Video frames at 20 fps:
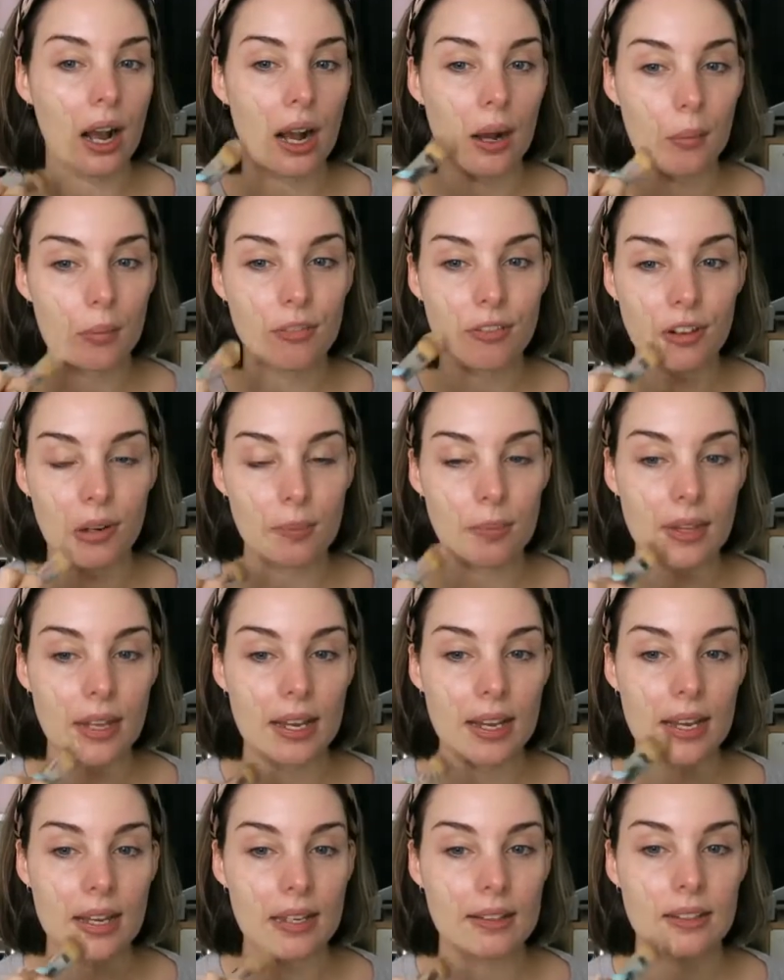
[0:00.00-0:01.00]
up from
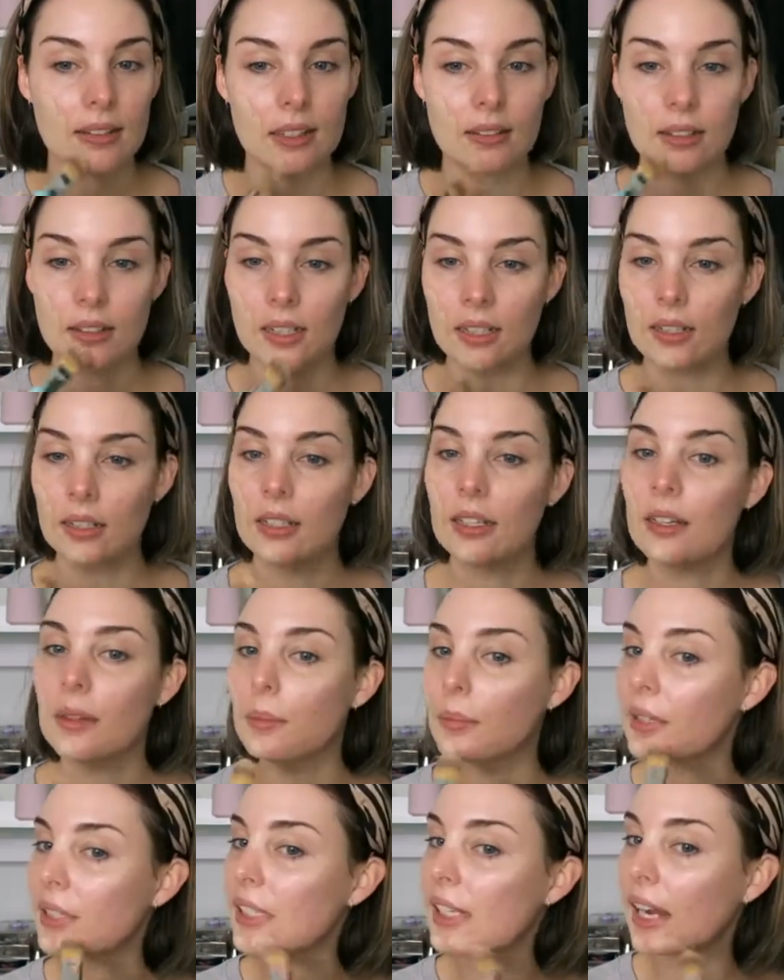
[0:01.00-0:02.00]
there,
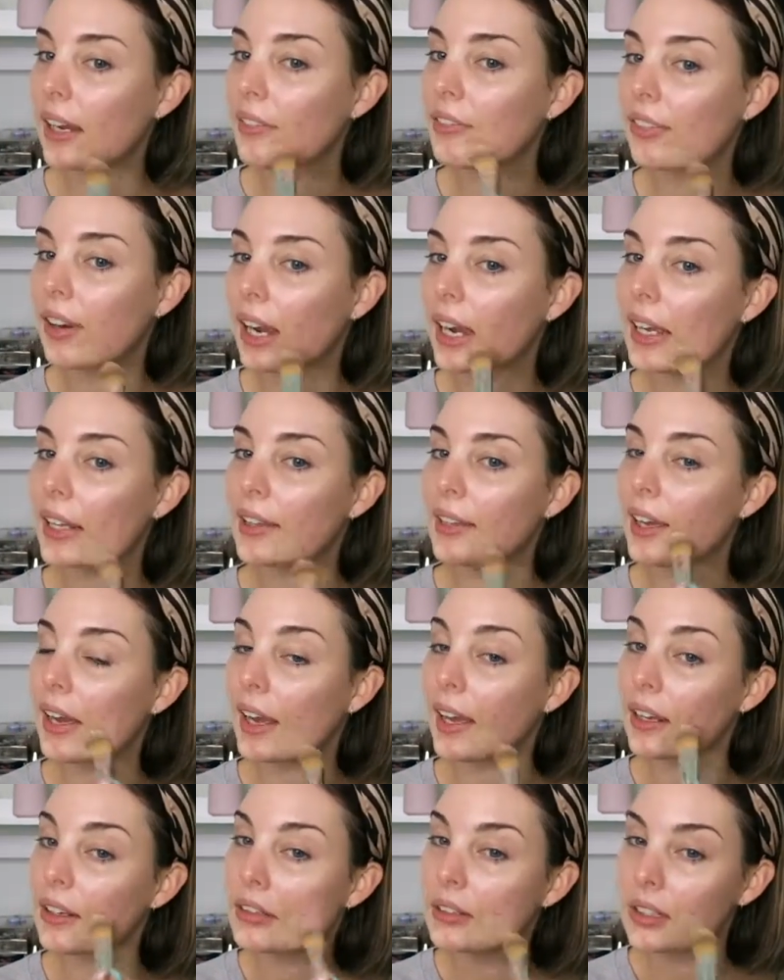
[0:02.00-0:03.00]
because I find
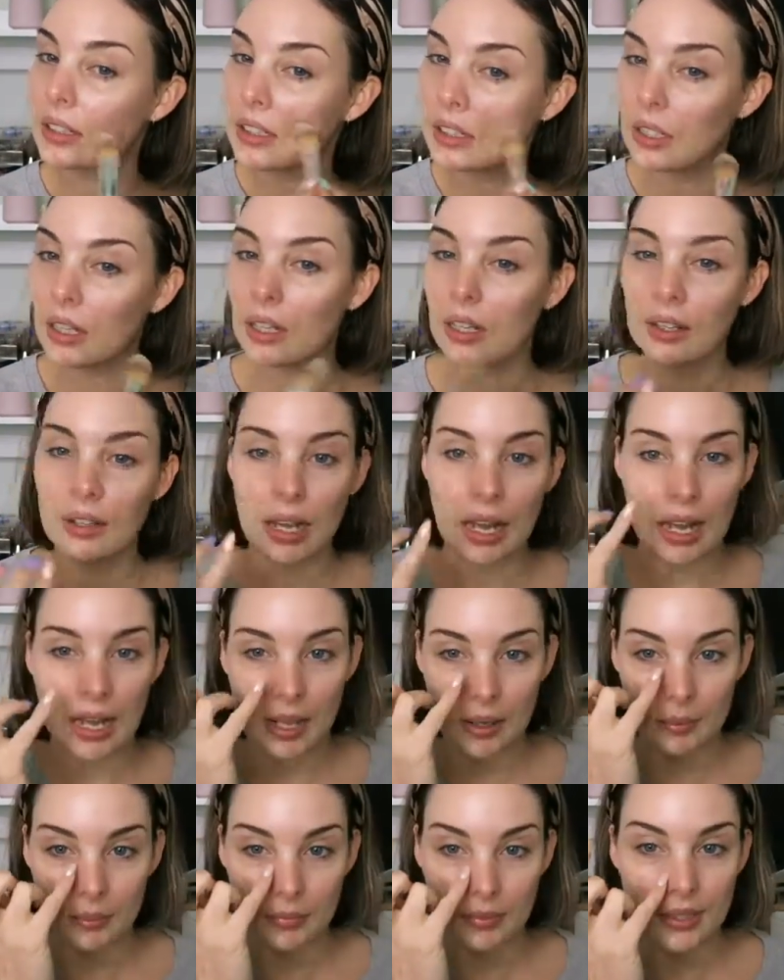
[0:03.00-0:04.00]
that
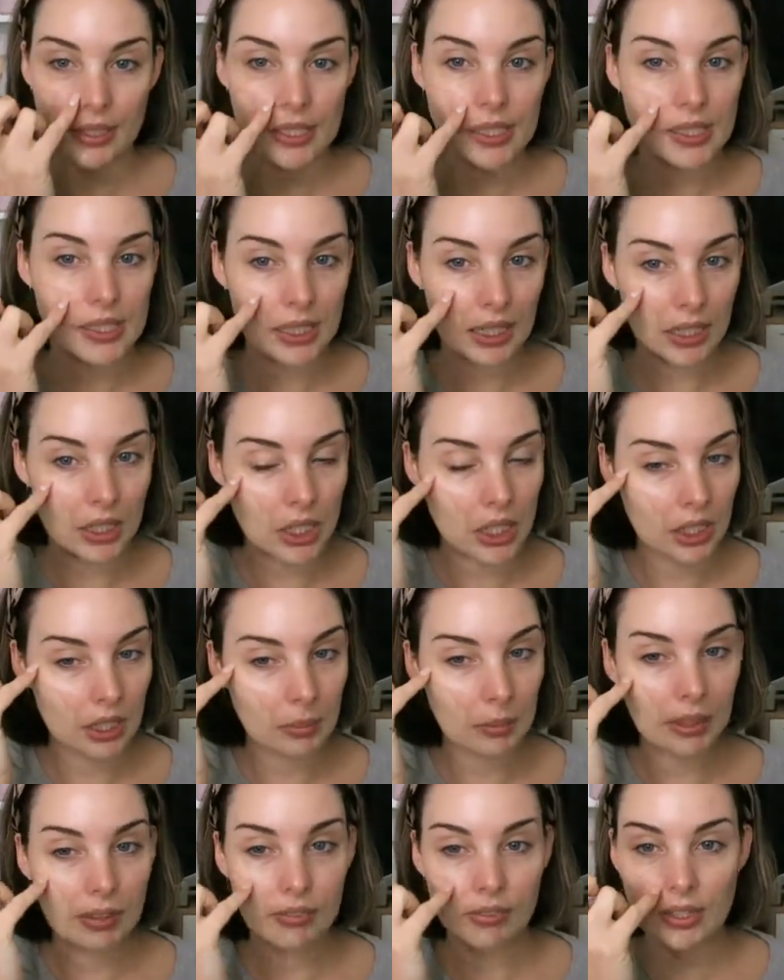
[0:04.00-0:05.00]
this section of
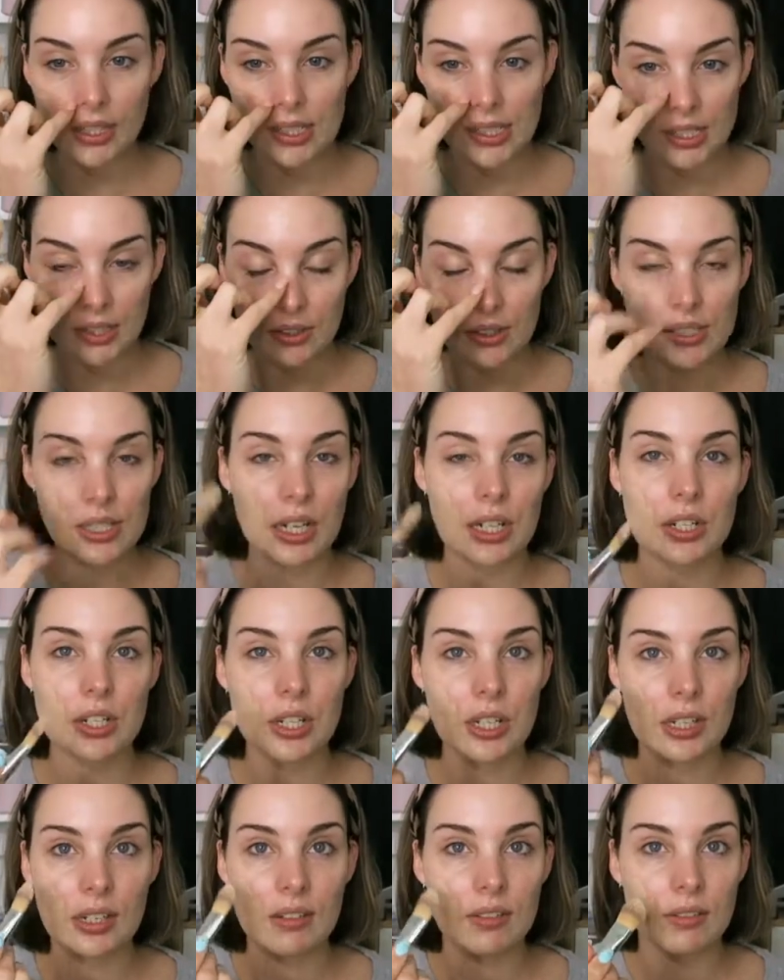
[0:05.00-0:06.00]
my face here is
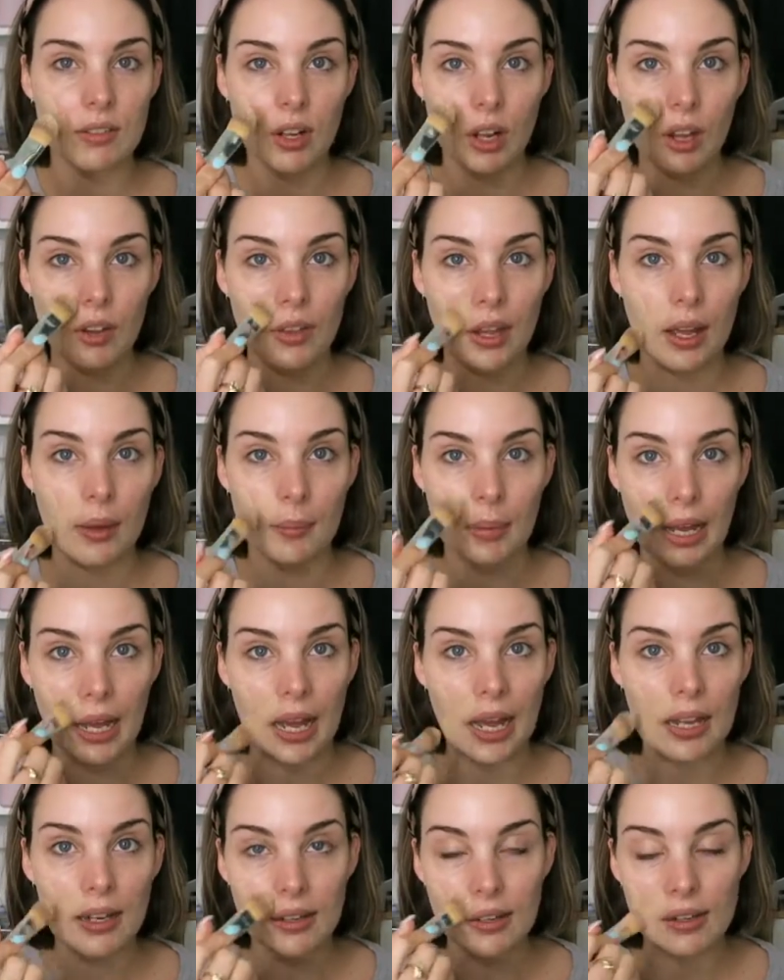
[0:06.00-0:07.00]
actually not that
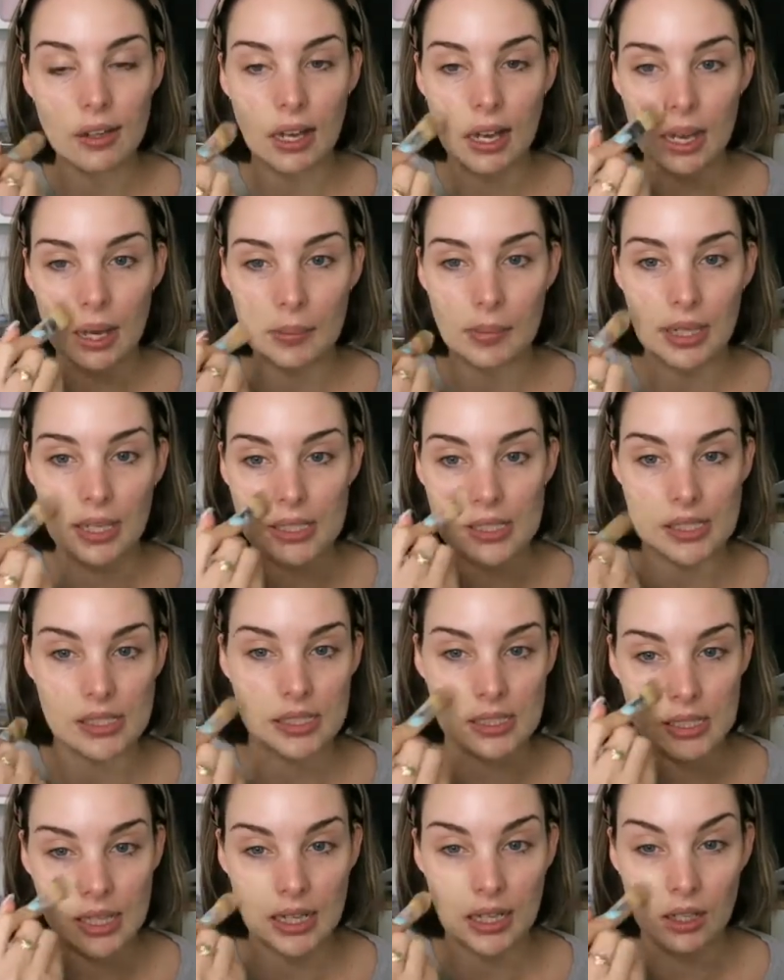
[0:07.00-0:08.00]
bad, and it
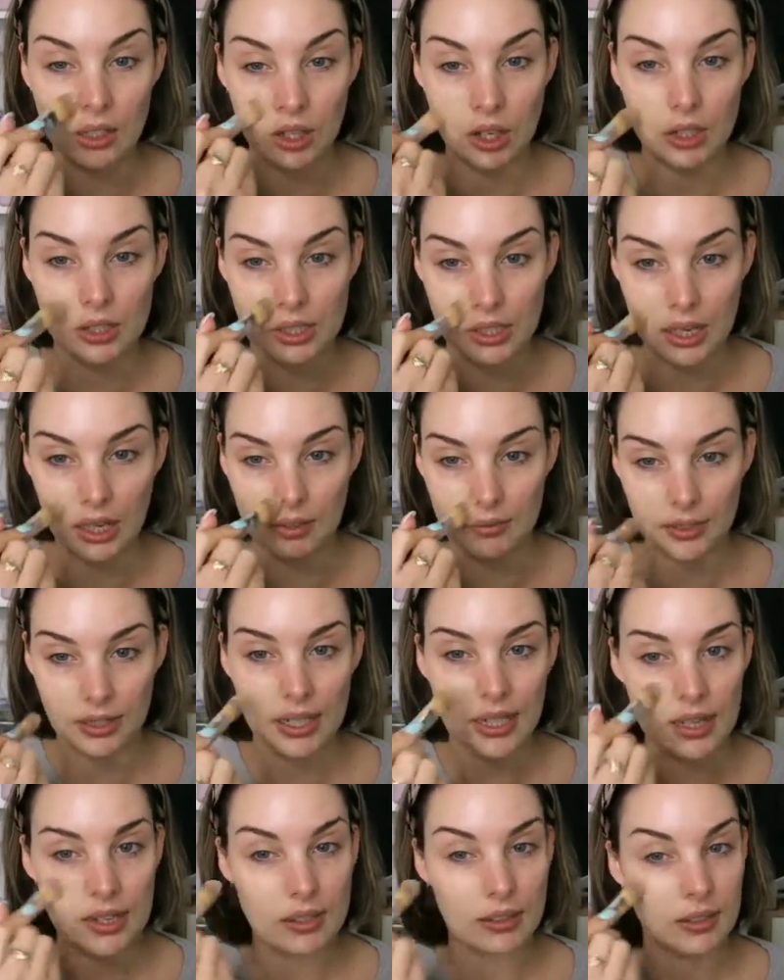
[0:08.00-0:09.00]
doesn't take a lot to cover
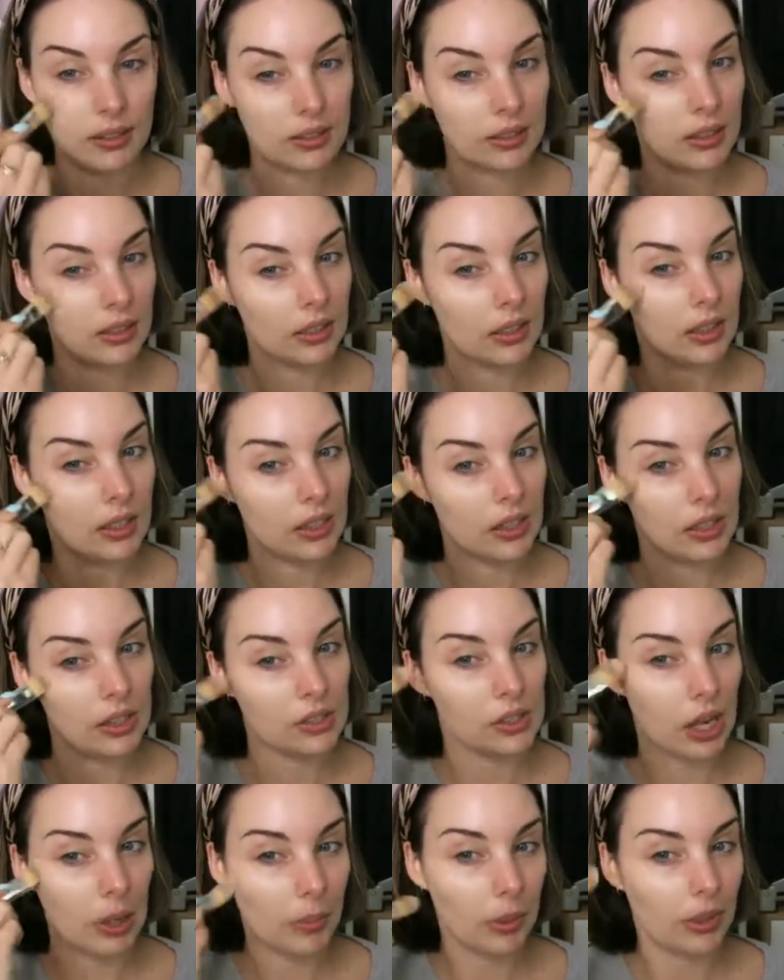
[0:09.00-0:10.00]
it.
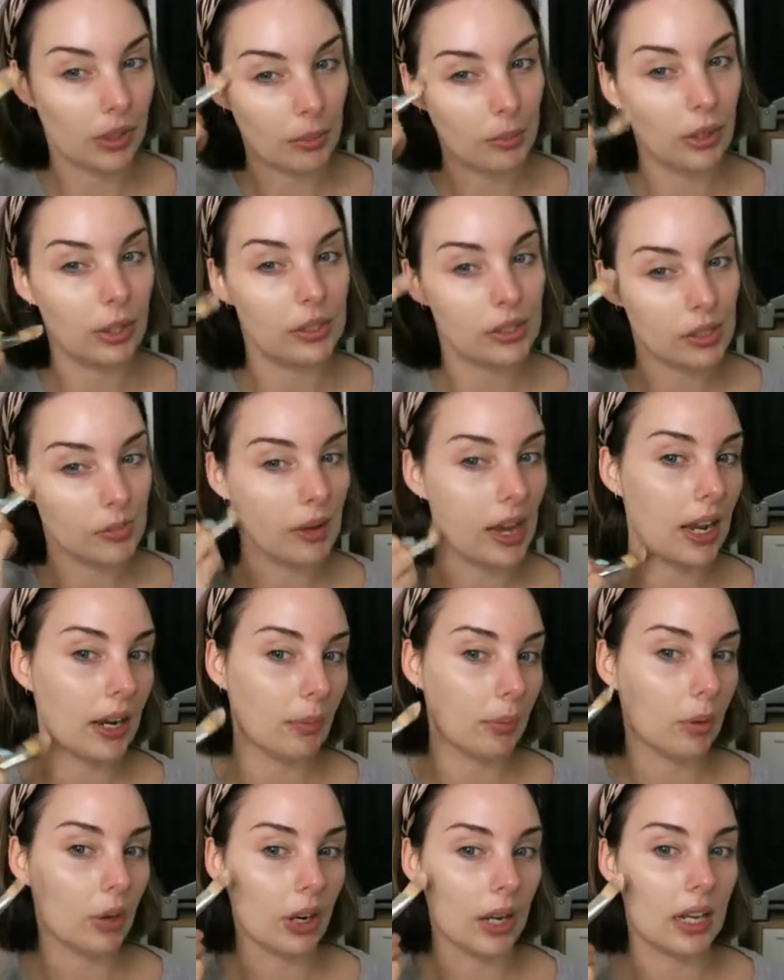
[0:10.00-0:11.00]
So I put the most amount
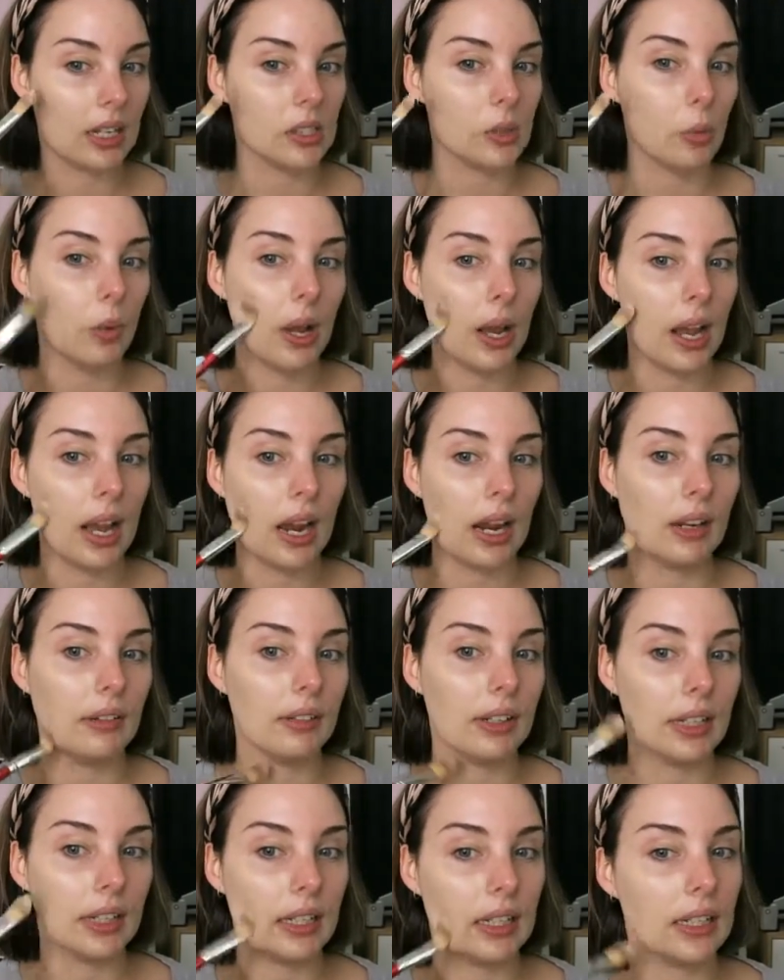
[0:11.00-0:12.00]
of product where I
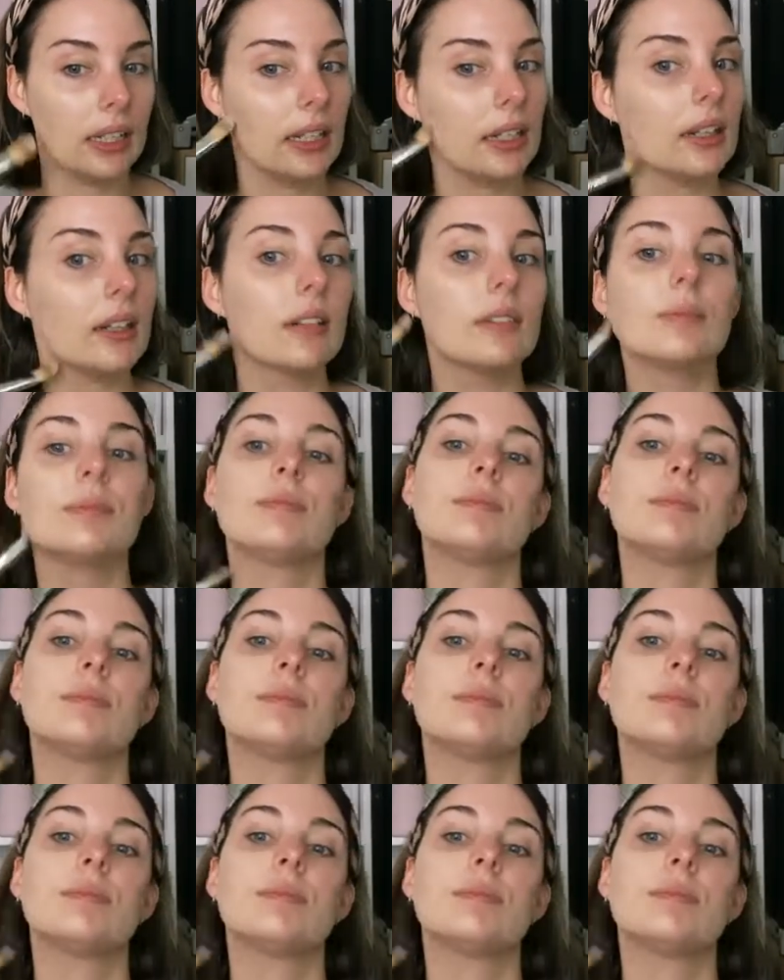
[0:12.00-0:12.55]
really need it.